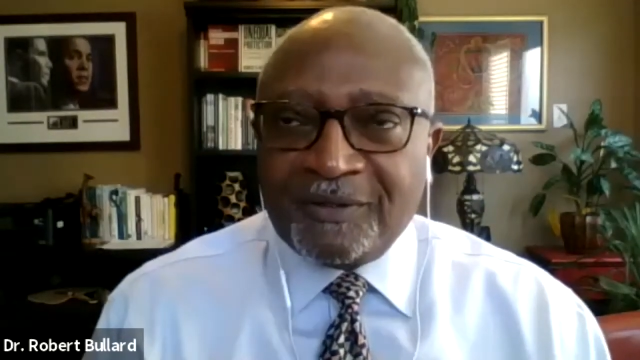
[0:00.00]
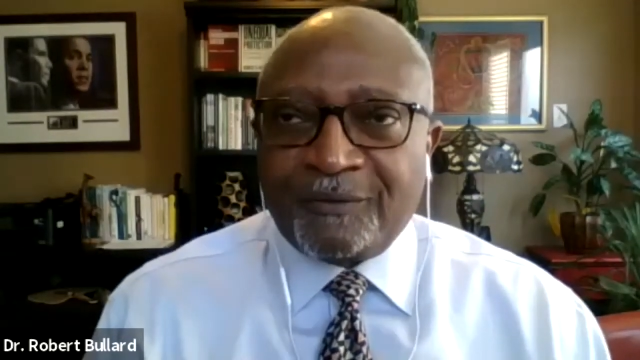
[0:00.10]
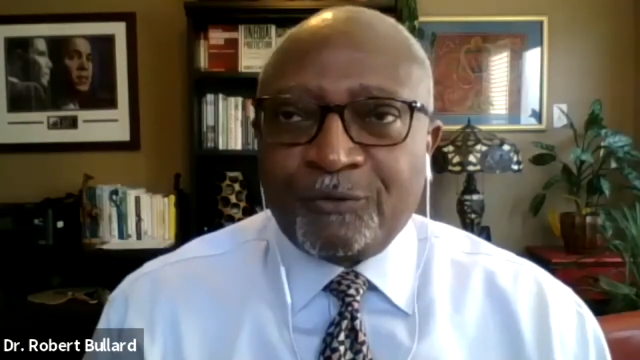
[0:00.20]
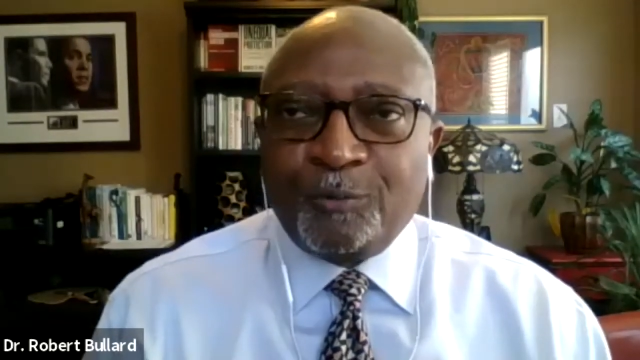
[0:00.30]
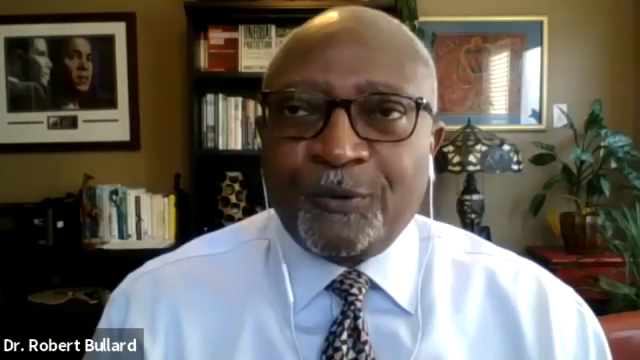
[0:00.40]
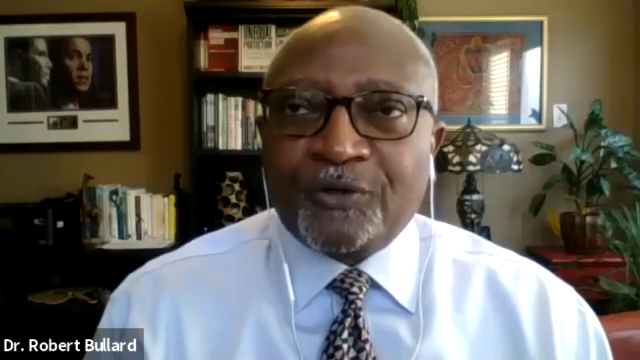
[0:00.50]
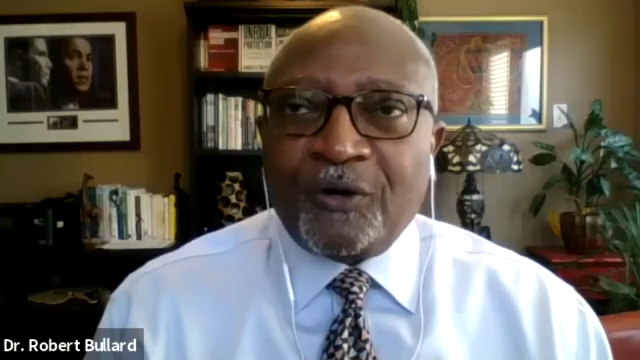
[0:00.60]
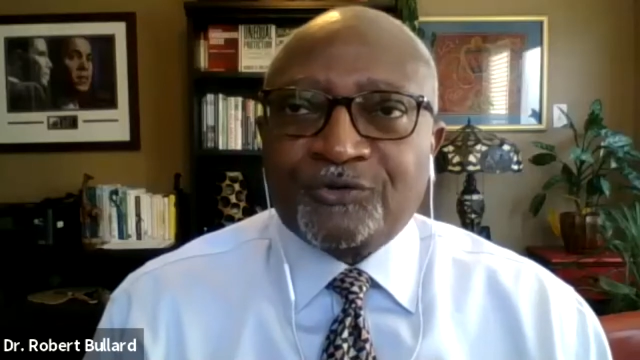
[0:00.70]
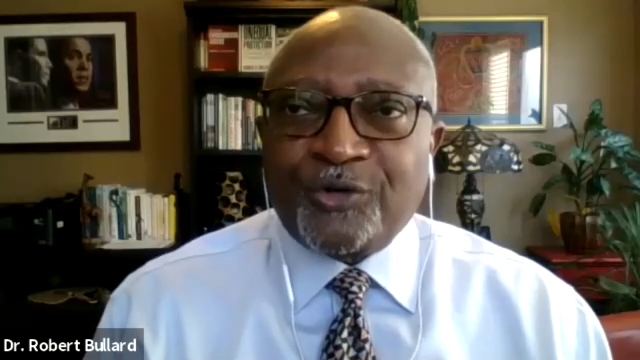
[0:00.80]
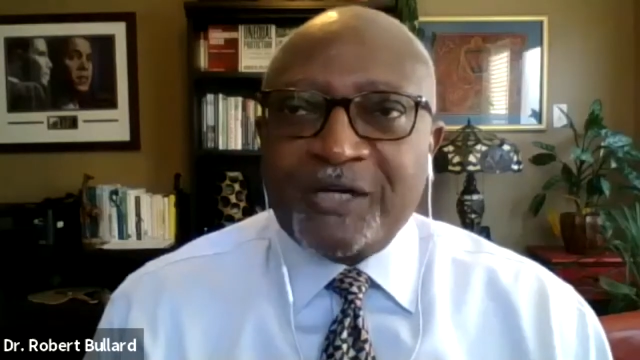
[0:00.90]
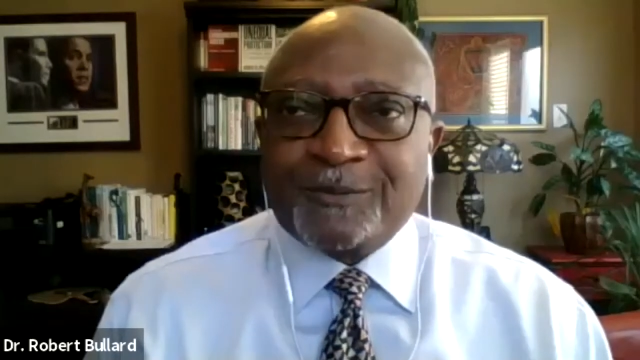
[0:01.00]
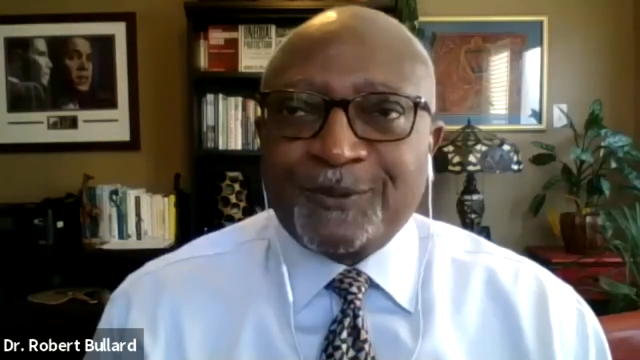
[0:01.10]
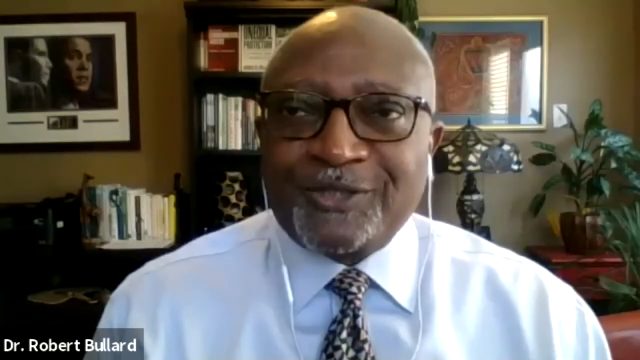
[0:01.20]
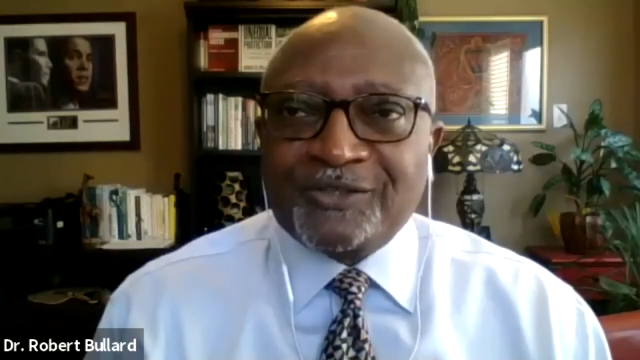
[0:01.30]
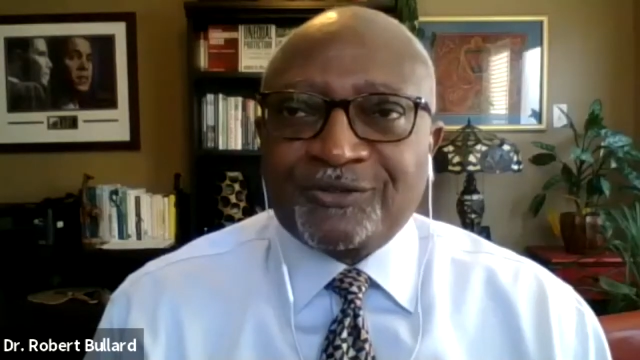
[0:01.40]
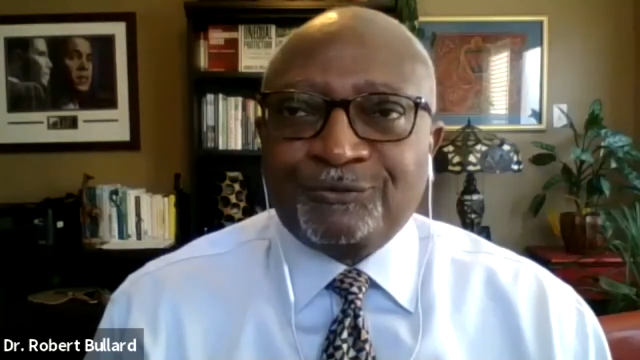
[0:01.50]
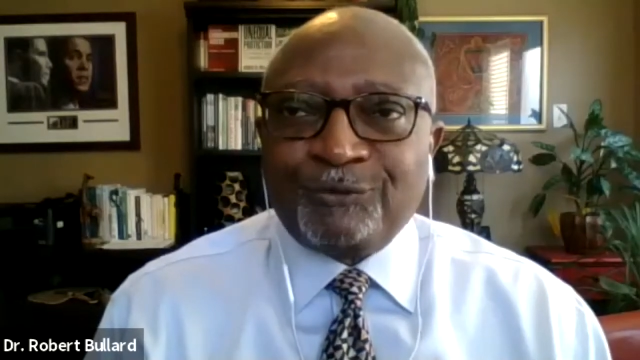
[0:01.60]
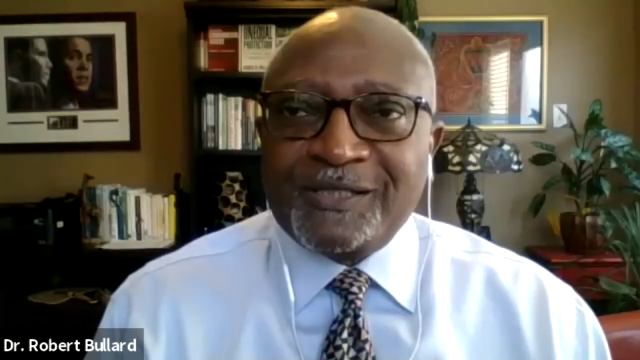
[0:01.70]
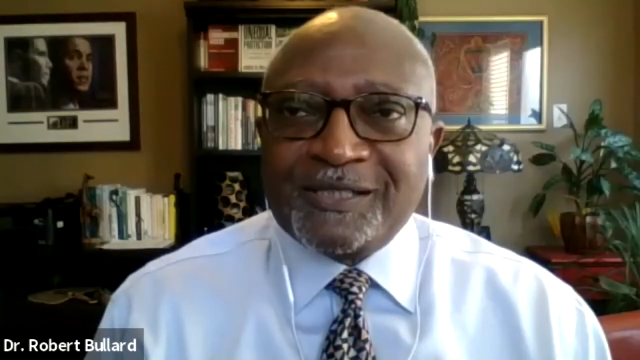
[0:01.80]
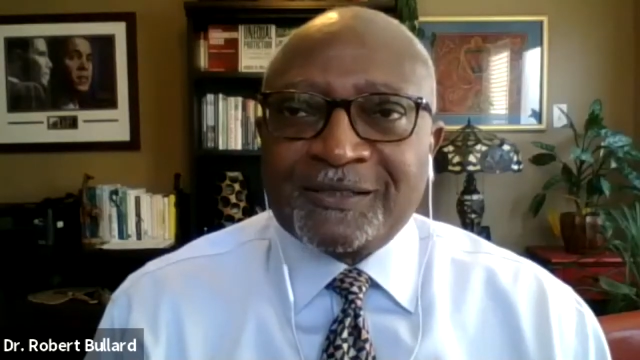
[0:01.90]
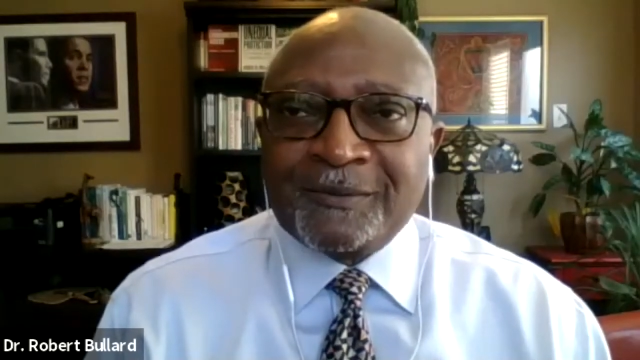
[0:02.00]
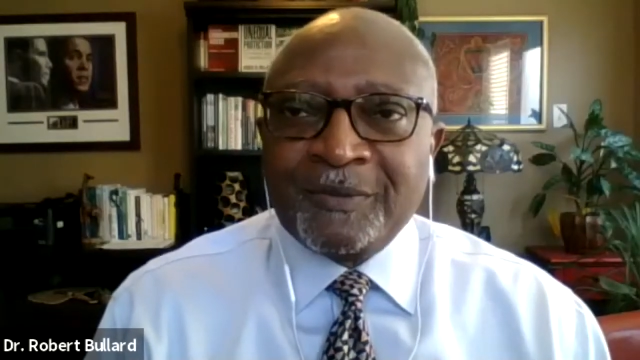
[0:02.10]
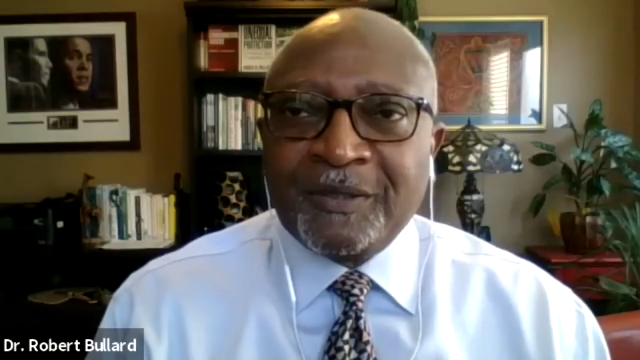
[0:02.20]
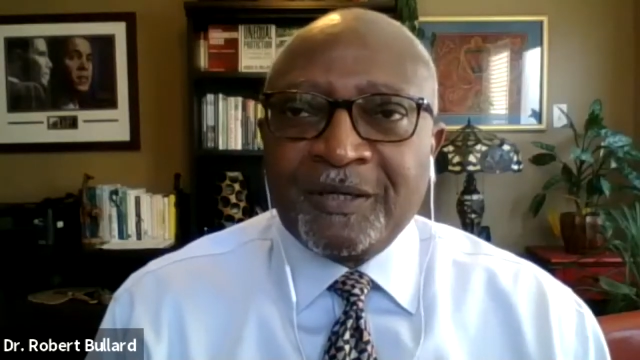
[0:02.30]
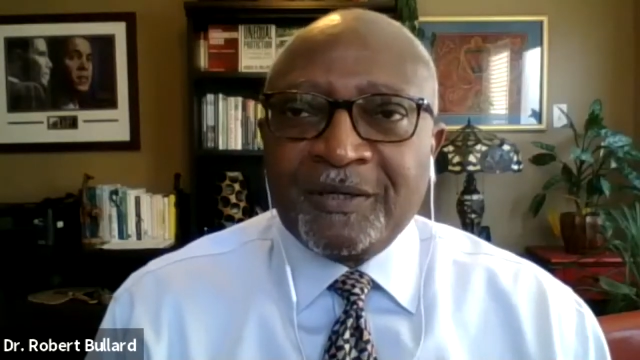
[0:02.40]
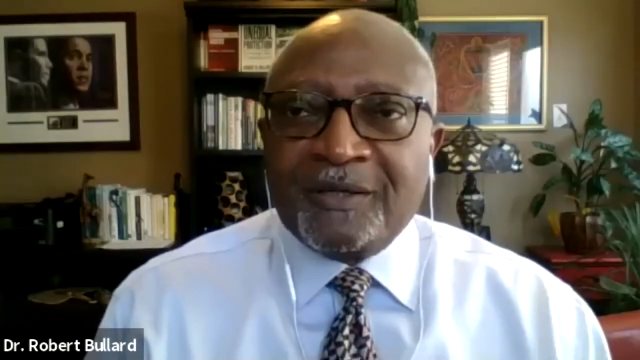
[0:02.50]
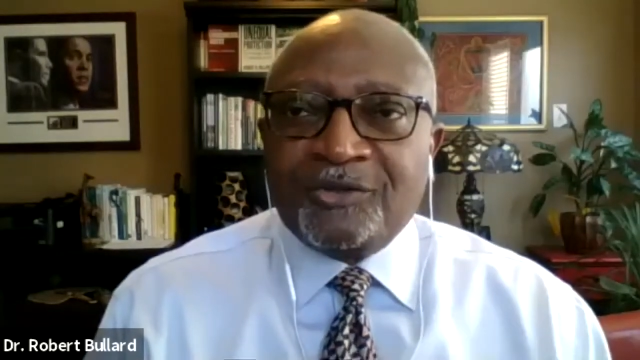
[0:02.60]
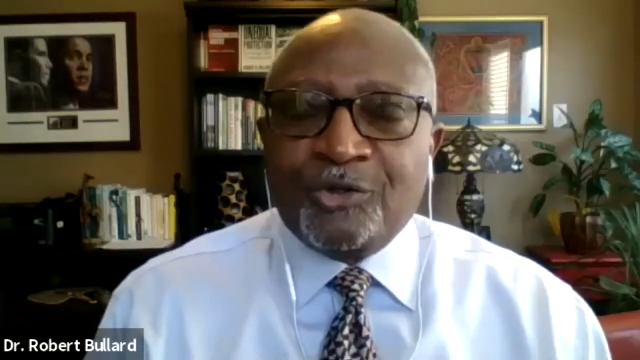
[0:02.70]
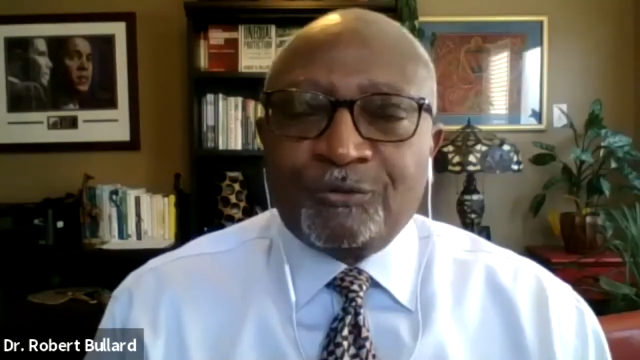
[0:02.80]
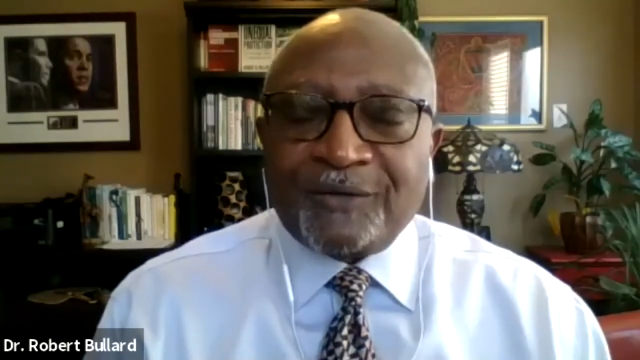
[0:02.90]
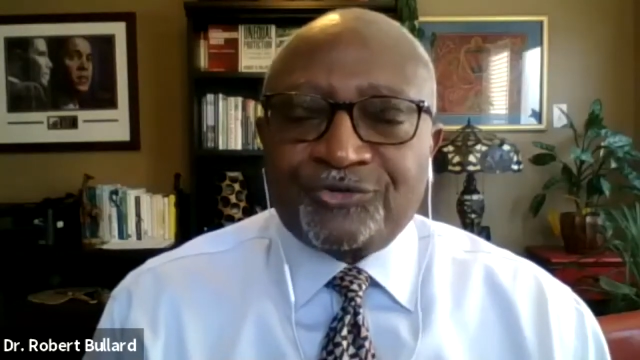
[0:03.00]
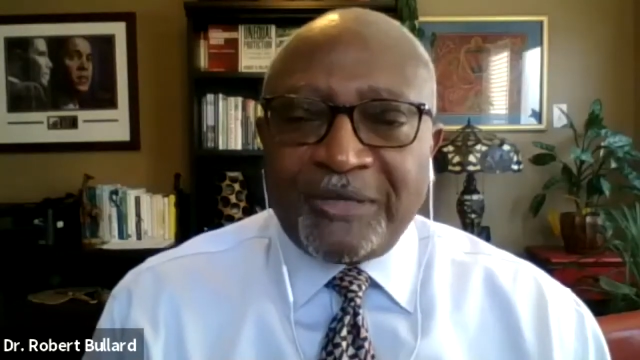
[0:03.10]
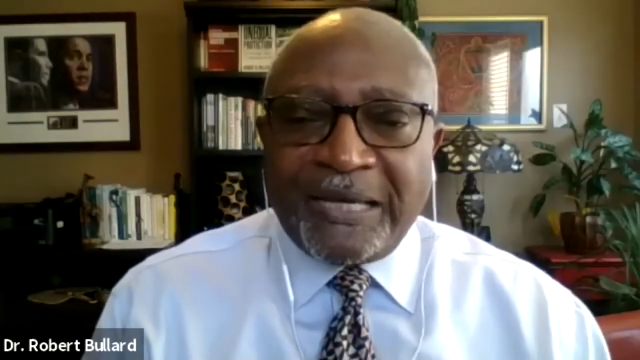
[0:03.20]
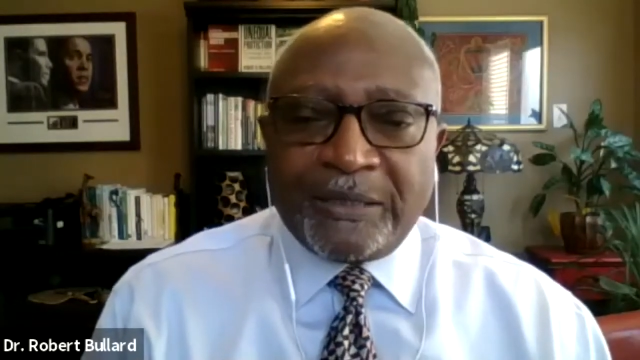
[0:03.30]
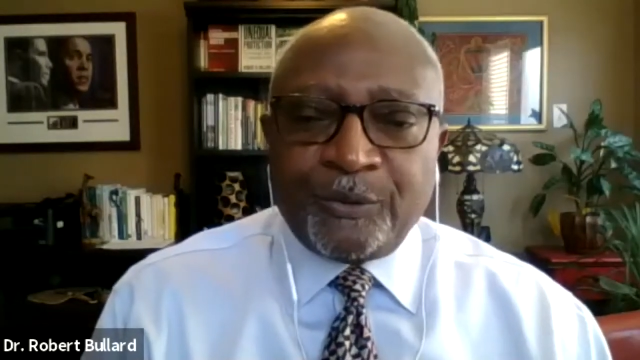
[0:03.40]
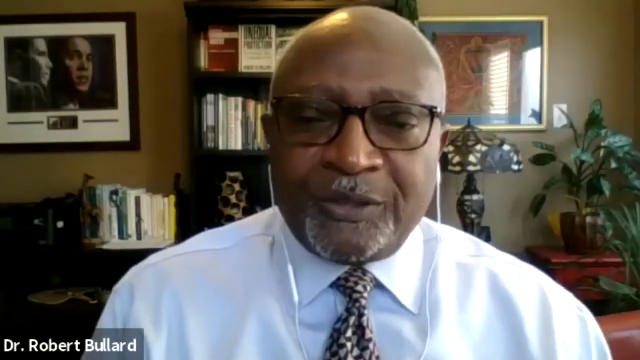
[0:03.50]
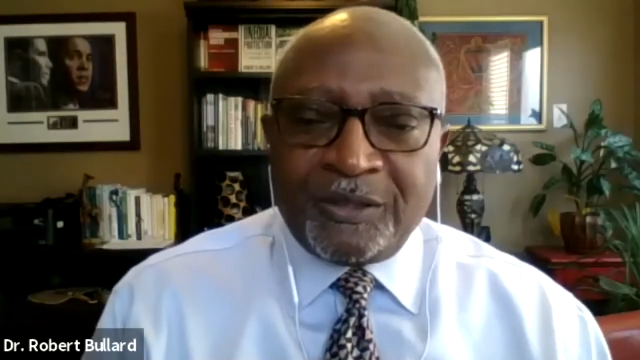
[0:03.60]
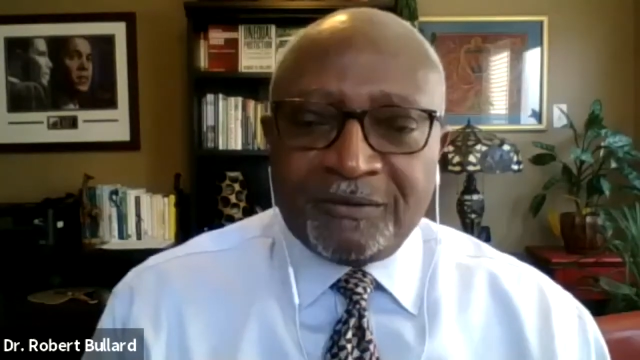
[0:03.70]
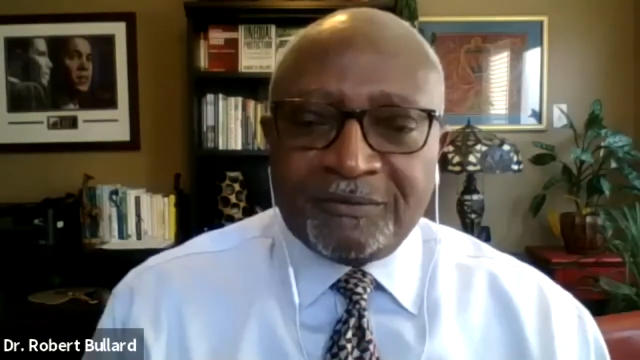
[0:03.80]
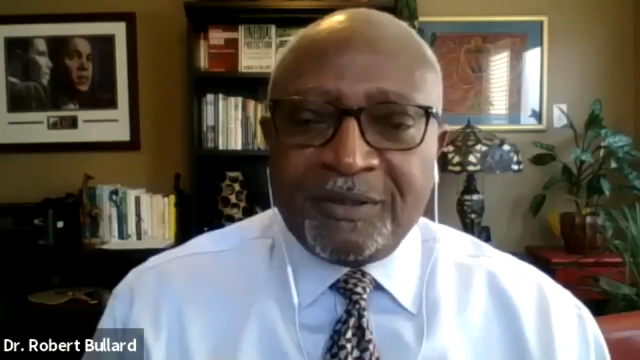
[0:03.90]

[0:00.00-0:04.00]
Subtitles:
I wrote a book called Transportation Racism, New Routes to Equity,